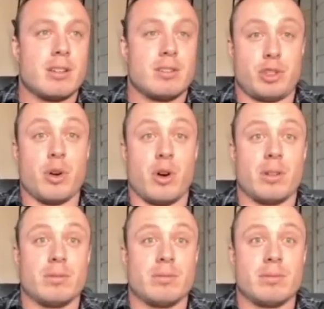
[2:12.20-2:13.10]

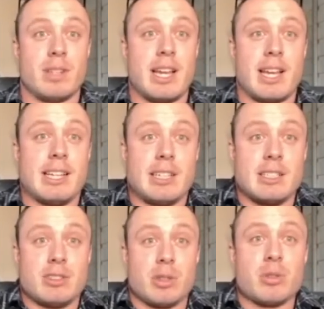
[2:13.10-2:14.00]
sure,
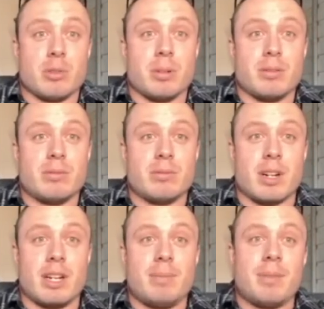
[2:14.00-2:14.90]
it's doable,
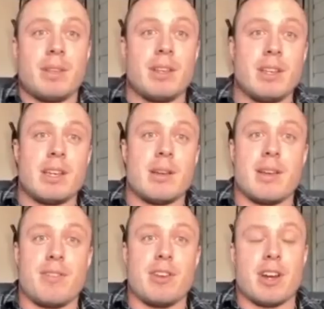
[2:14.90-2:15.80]
right?
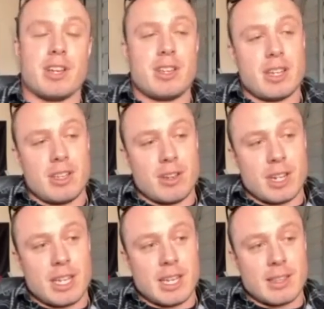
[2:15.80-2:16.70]
If you go, you got
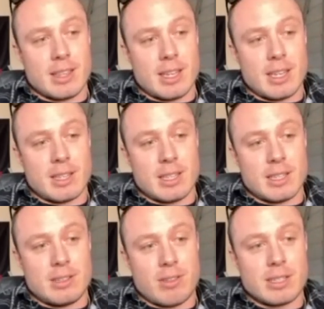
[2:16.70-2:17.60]
to get
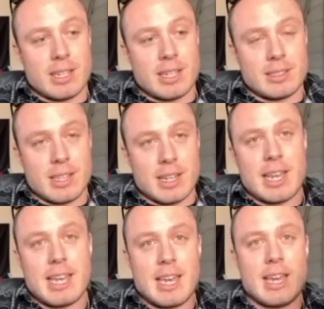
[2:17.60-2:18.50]
the drug test done
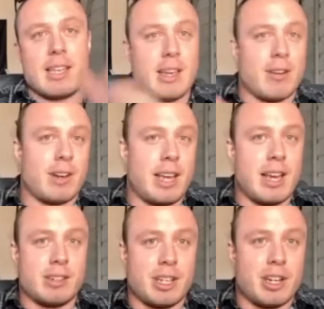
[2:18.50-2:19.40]
here, here, and
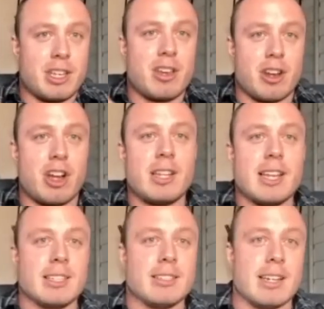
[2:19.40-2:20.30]
here. You can only
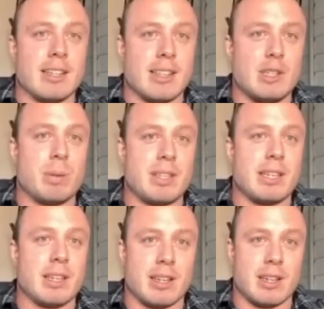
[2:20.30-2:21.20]
get it done at these
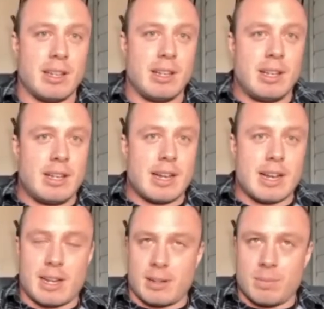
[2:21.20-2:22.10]
particular
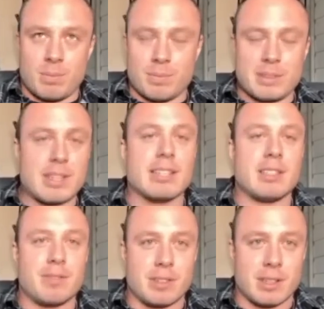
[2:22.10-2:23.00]

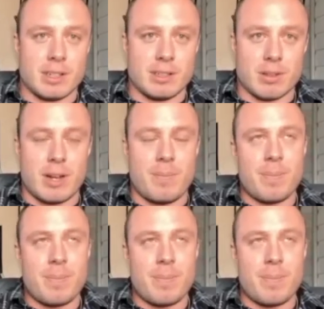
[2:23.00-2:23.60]
testing facilities, right?